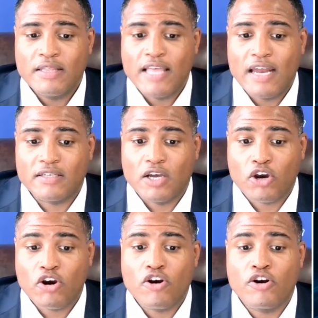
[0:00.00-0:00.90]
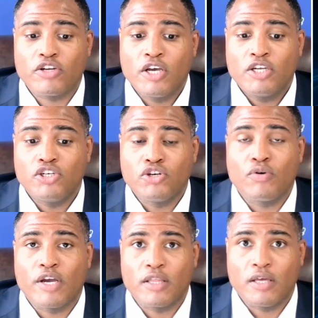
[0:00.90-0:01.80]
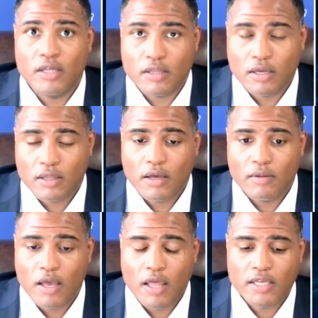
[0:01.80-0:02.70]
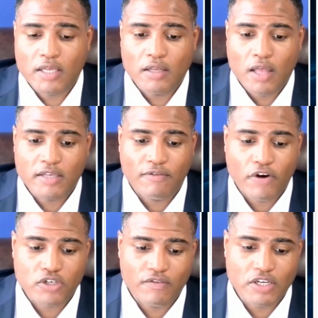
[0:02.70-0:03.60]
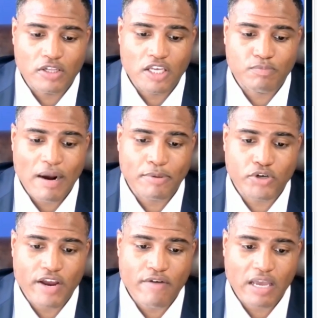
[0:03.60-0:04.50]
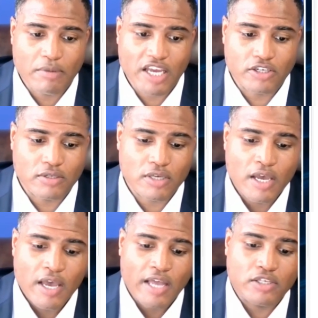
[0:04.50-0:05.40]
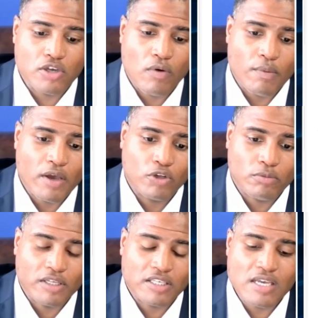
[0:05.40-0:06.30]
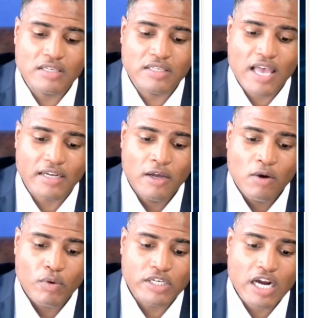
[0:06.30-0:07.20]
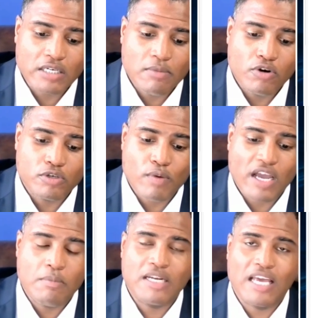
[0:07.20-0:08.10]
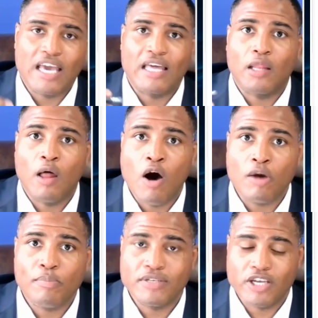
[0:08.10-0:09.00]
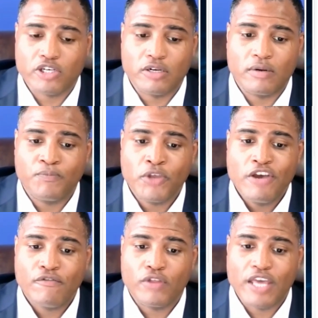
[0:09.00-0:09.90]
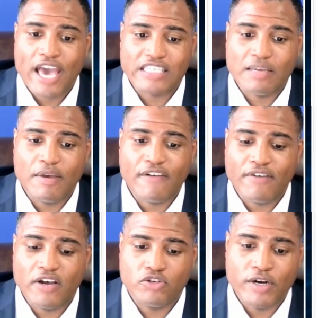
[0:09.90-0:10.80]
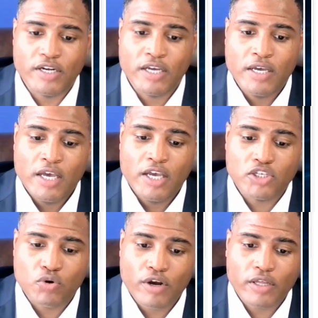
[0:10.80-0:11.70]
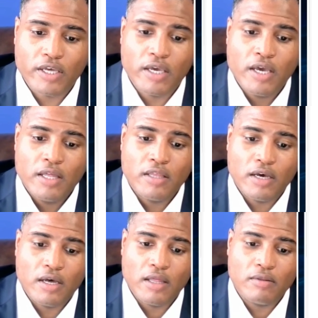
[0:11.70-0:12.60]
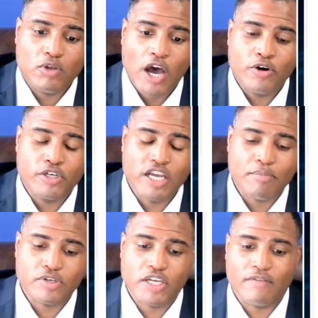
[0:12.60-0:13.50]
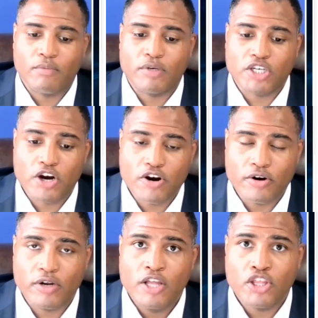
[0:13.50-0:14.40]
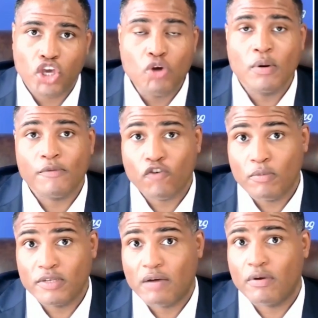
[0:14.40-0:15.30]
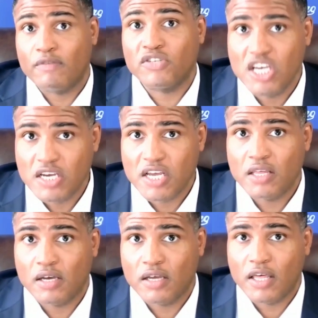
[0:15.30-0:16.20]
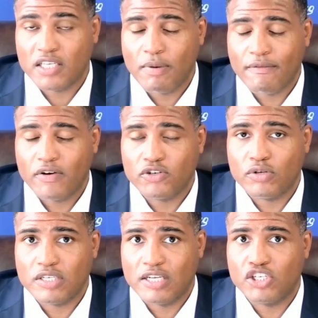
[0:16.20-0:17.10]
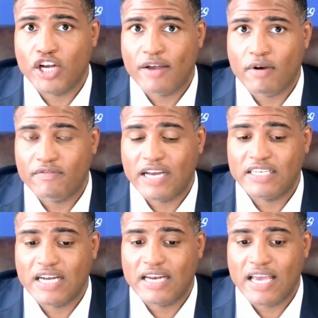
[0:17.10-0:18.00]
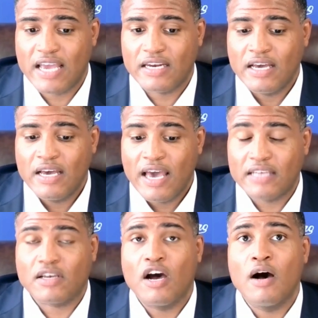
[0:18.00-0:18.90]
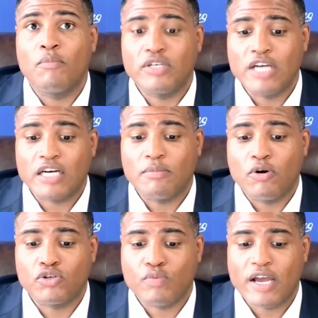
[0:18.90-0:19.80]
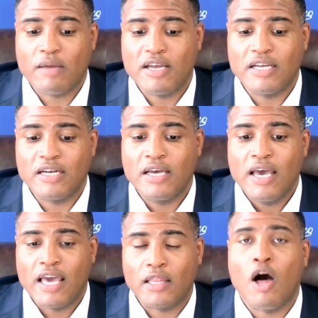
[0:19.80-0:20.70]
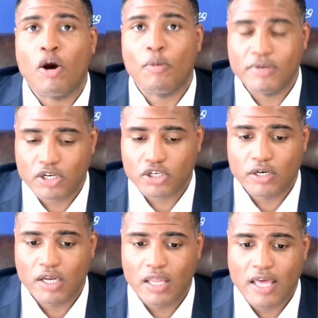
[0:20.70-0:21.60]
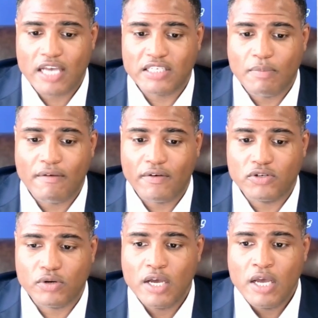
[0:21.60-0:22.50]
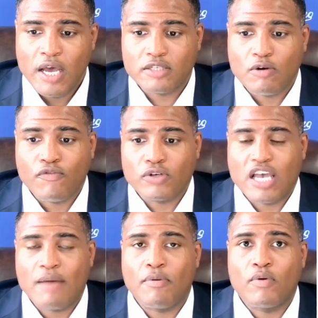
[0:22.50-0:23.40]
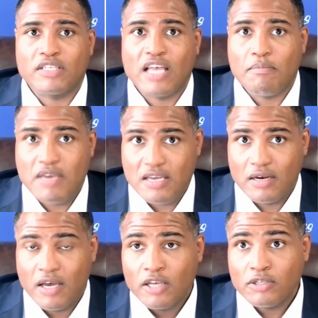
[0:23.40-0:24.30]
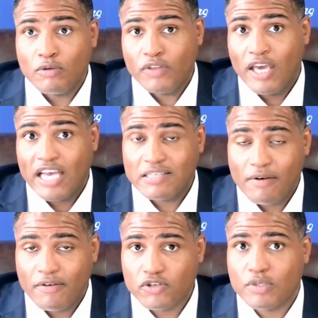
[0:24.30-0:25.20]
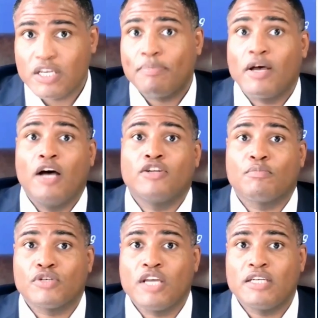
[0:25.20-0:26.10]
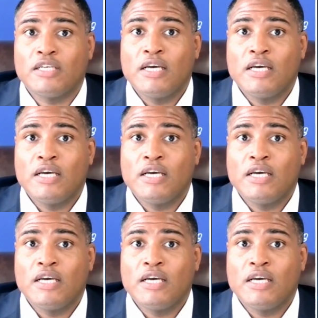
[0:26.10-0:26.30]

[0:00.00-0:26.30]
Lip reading: that has occurred during as a function of each of these proper trade recommendations. And so what we ultimately see is that when Dr. Mo is recommending a long position for the S&P 500, historically, the 110% of the return, the cumulative performance that we've seen in the S&P 500 since January of 1998 has come when Dr. Mo has recommended a long position in the S&P 500. And so, for example, what does that mean? So if the S&P 500 was up 100%,